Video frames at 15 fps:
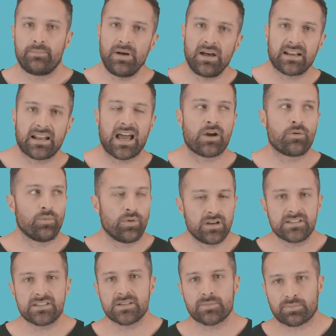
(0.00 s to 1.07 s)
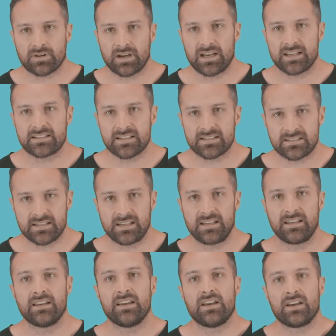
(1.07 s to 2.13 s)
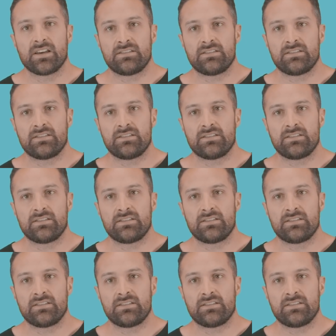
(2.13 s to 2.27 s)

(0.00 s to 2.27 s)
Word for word: But I was surprised to see